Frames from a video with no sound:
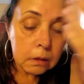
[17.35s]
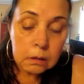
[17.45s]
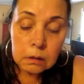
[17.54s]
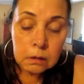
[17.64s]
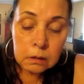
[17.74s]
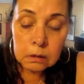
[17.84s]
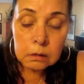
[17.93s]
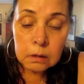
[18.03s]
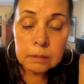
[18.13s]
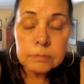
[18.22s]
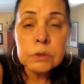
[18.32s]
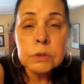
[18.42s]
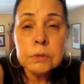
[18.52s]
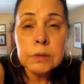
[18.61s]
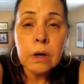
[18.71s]
Uh oh, I'm
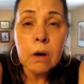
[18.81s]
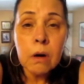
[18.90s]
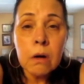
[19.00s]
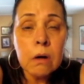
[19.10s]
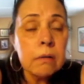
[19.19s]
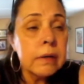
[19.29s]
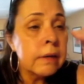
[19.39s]
doing all